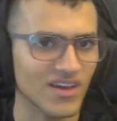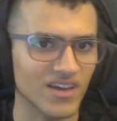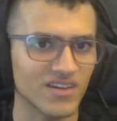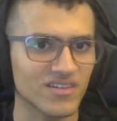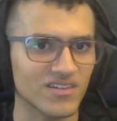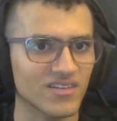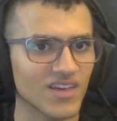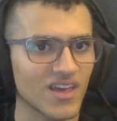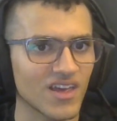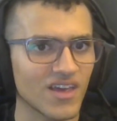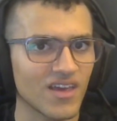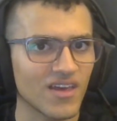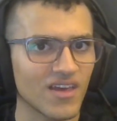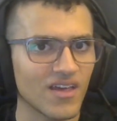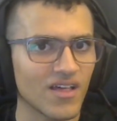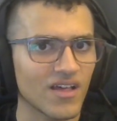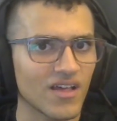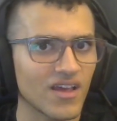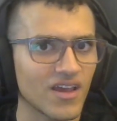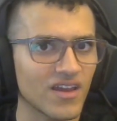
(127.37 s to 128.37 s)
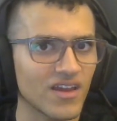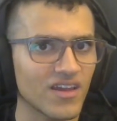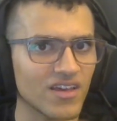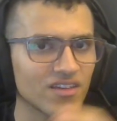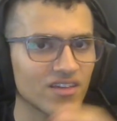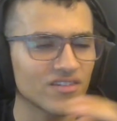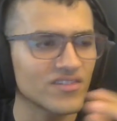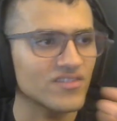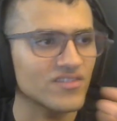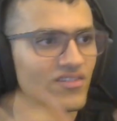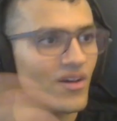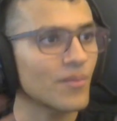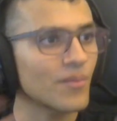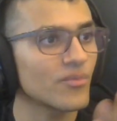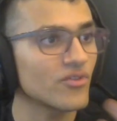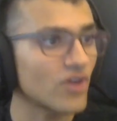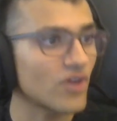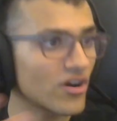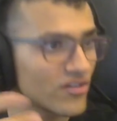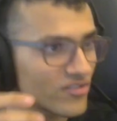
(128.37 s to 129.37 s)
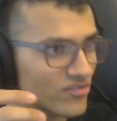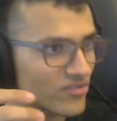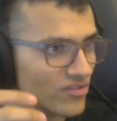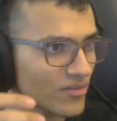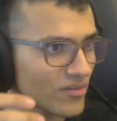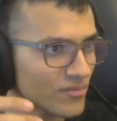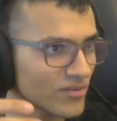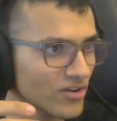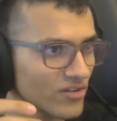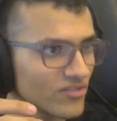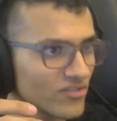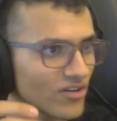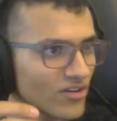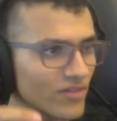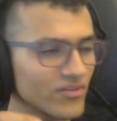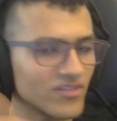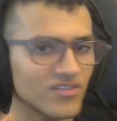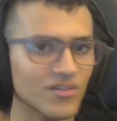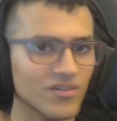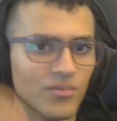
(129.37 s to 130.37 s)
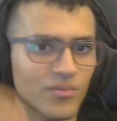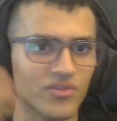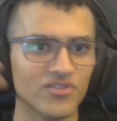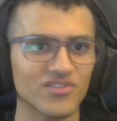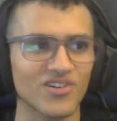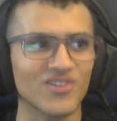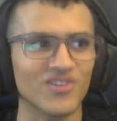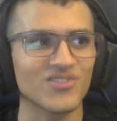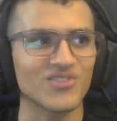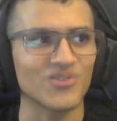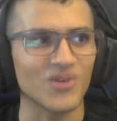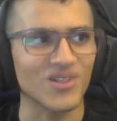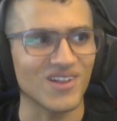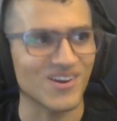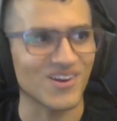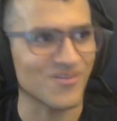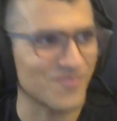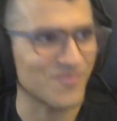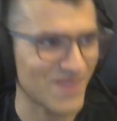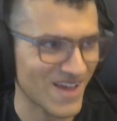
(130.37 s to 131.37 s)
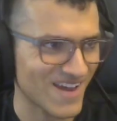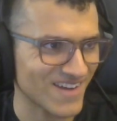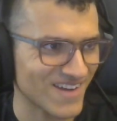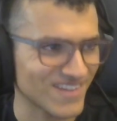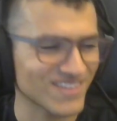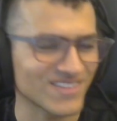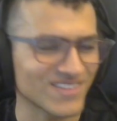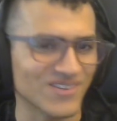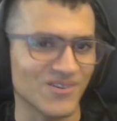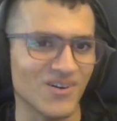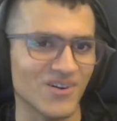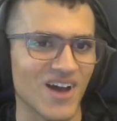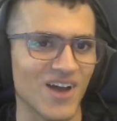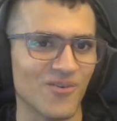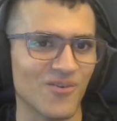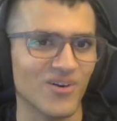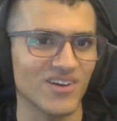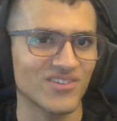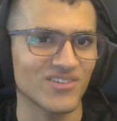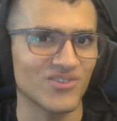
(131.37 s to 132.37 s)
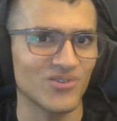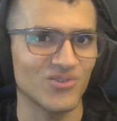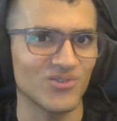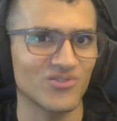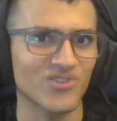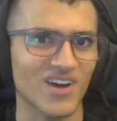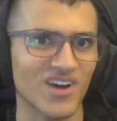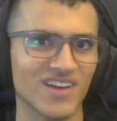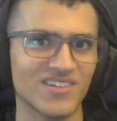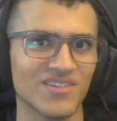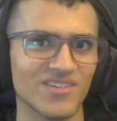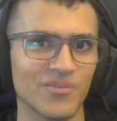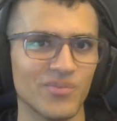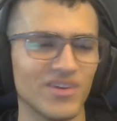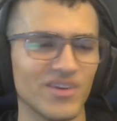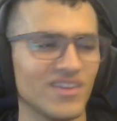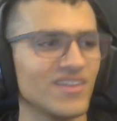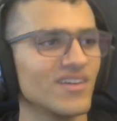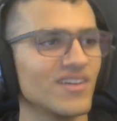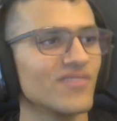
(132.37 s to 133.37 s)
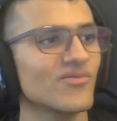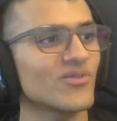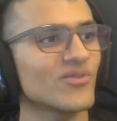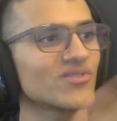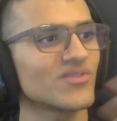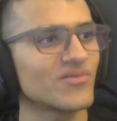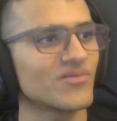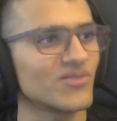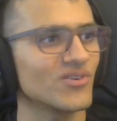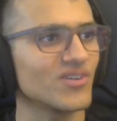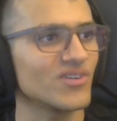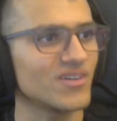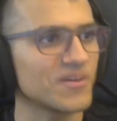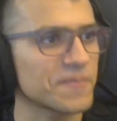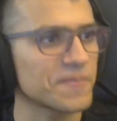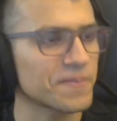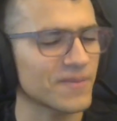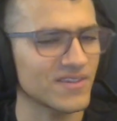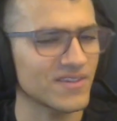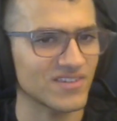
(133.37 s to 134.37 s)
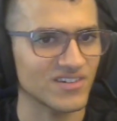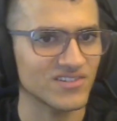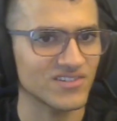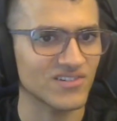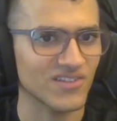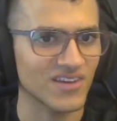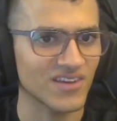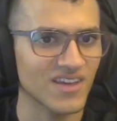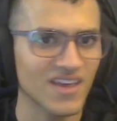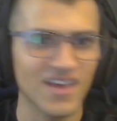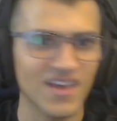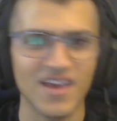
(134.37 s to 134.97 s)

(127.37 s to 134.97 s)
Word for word: And it is some, there are some goods, obviously, but there's also a lot of bad. So I want to try to be a force of good, essentially.